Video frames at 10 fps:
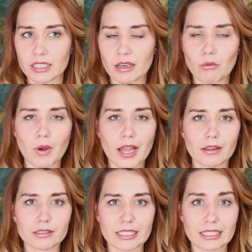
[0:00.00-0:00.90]
can get
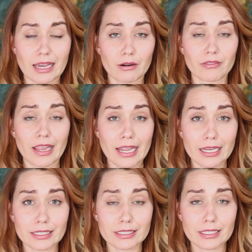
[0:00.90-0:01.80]
wild and out of
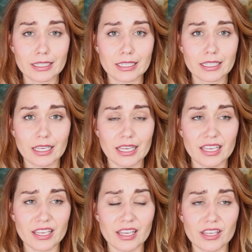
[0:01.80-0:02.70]
hand
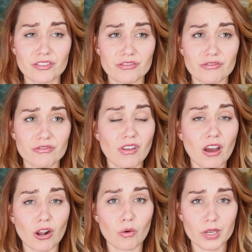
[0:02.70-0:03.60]
is
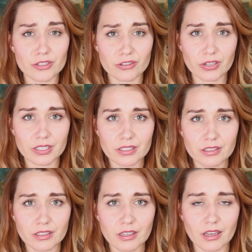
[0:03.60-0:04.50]
not always
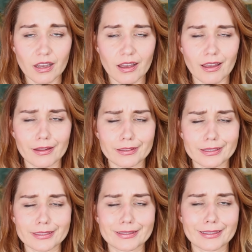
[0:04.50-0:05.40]
good.
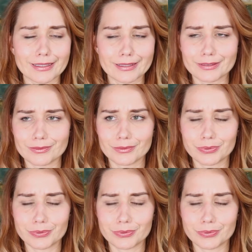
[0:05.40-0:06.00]
And uh,